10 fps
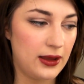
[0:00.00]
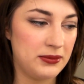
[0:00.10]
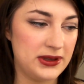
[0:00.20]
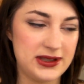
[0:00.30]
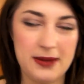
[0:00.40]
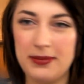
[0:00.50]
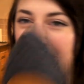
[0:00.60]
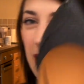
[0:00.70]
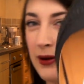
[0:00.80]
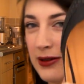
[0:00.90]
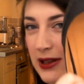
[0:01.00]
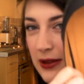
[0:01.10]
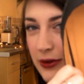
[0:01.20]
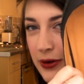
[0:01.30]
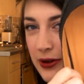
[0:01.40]
But £10 I
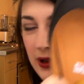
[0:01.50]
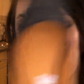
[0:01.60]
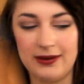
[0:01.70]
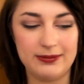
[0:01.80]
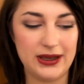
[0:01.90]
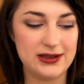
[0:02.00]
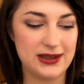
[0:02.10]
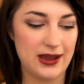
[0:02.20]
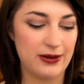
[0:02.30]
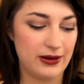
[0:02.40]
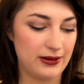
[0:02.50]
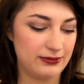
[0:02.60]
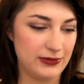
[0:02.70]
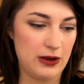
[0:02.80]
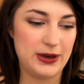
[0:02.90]
thought, and because
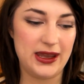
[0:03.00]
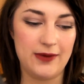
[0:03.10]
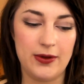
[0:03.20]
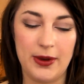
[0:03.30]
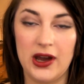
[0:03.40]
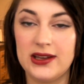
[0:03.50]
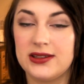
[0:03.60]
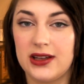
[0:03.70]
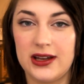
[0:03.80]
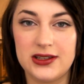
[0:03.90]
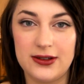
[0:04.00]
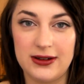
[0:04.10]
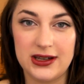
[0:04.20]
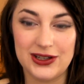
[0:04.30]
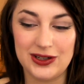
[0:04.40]
nobody ever buys size
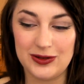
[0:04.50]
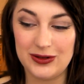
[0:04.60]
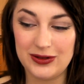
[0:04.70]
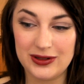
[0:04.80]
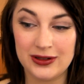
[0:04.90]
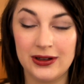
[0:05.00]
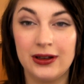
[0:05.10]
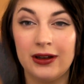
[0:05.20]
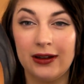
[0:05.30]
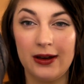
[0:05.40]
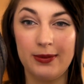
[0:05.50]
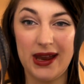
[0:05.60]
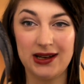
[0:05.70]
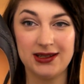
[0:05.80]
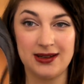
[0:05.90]
3 shoes, there are
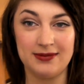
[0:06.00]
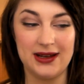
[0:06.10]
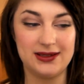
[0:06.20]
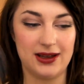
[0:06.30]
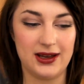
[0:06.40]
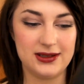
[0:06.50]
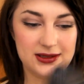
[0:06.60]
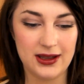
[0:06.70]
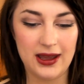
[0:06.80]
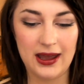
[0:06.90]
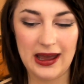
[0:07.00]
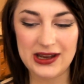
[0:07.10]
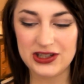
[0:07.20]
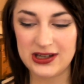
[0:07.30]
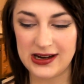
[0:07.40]
plenty in my size.
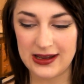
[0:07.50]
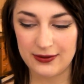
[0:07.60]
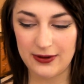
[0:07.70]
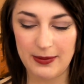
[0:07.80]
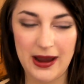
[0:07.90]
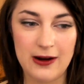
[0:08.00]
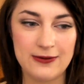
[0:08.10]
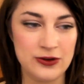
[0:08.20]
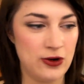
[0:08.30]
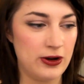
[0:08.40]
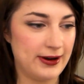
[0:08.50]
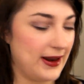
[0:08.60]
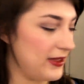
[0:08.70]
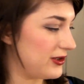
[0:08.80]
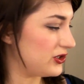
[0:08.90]
Actually, for a pair of
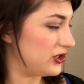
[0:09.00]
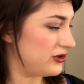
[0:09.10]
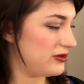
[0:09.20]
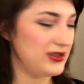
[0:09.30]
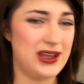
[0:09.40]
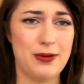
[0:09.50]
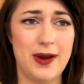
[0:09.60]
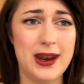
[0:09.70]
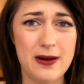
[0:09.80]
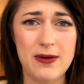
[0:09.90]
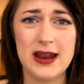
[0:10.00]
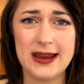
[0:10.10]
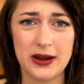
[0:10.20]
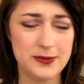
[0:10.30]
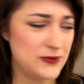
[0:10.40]
non-leather shoes, they're really
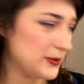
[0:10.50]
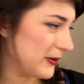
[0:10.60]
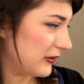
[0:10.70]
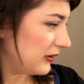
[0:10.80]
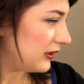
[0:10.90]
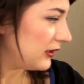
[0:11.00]
comfortable.